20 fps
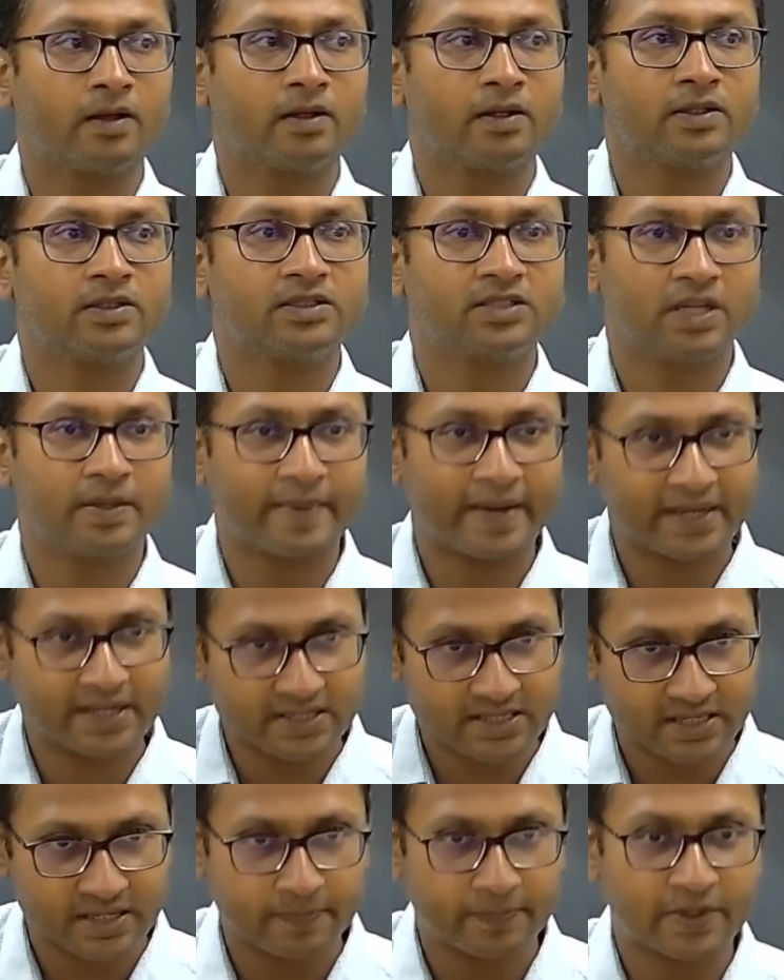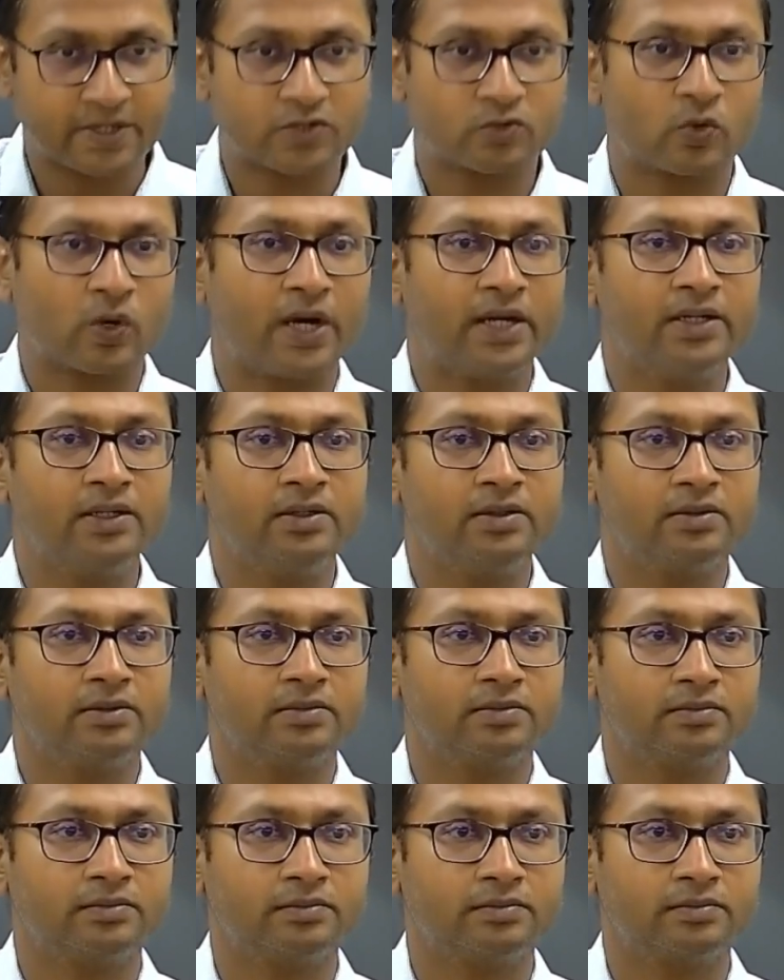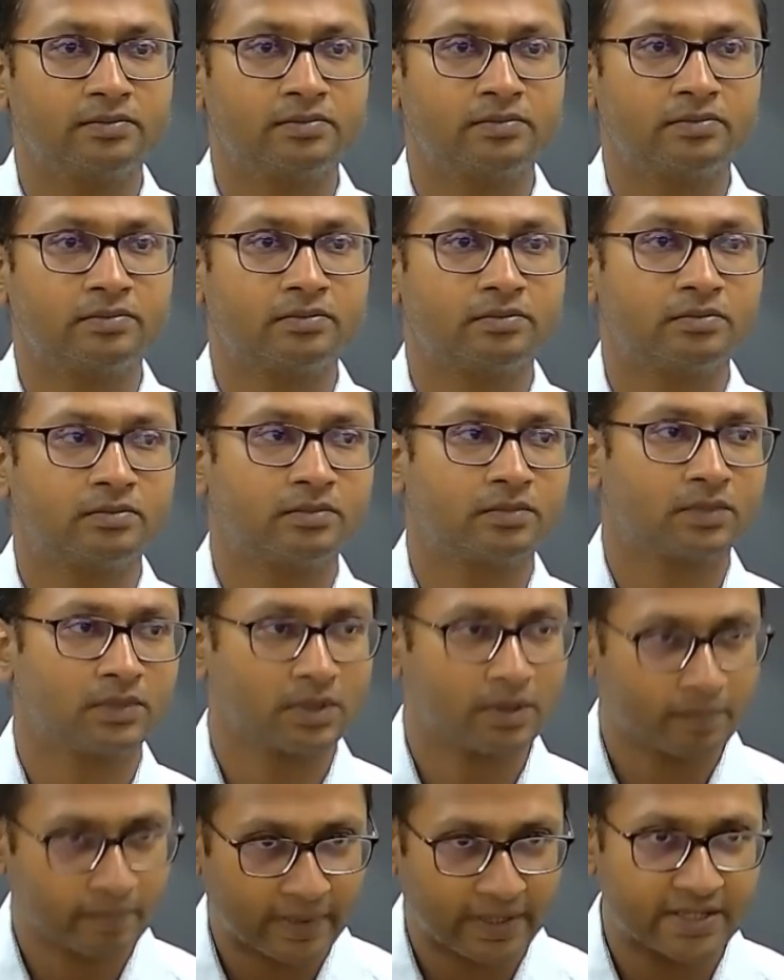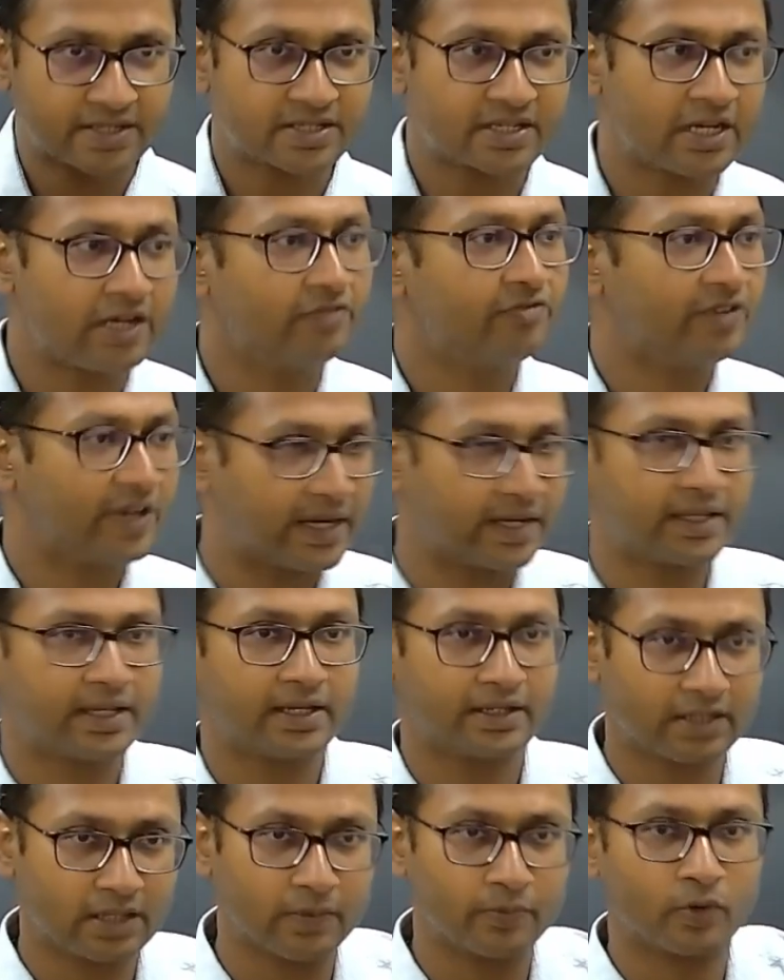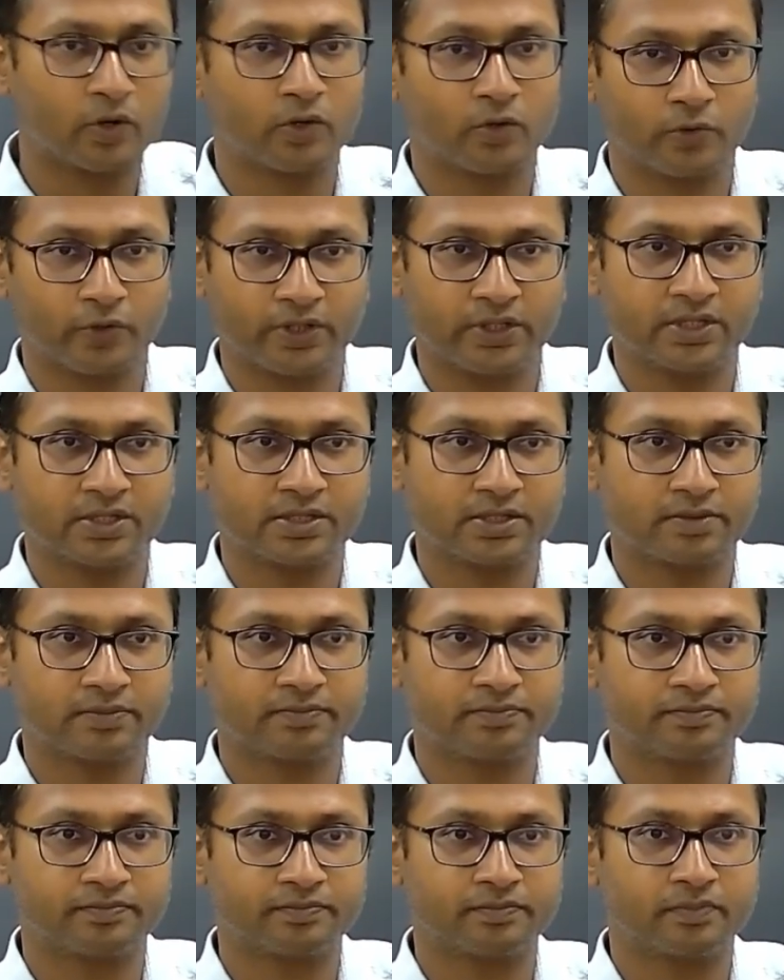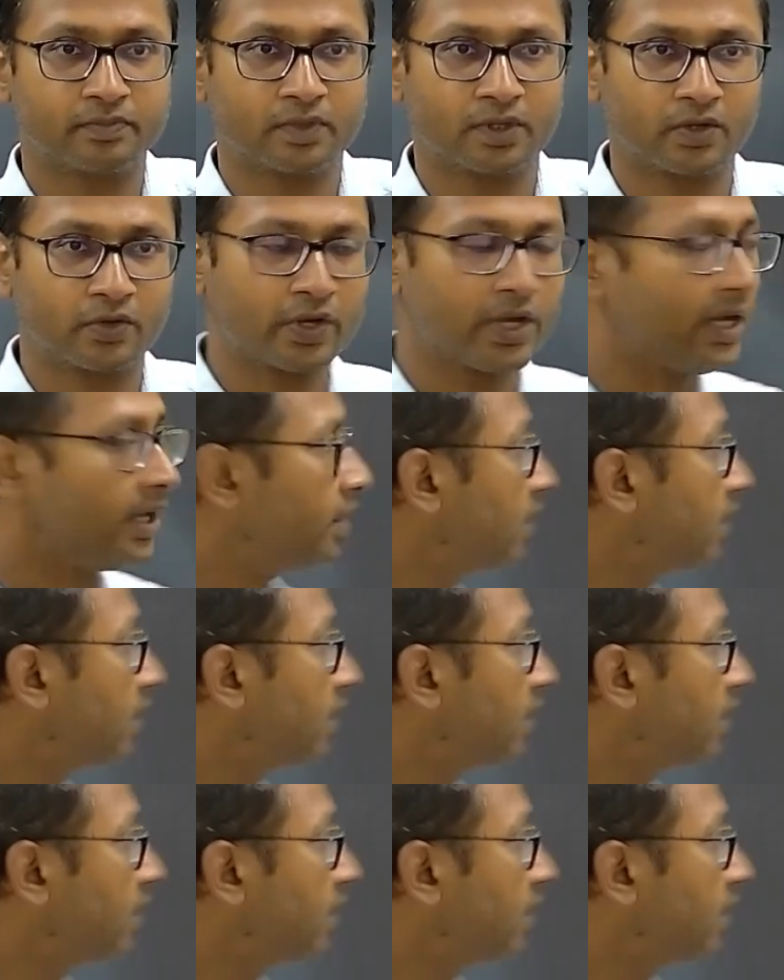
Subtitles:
J minus C plus 1, myself, and then keep on doing this. Okay.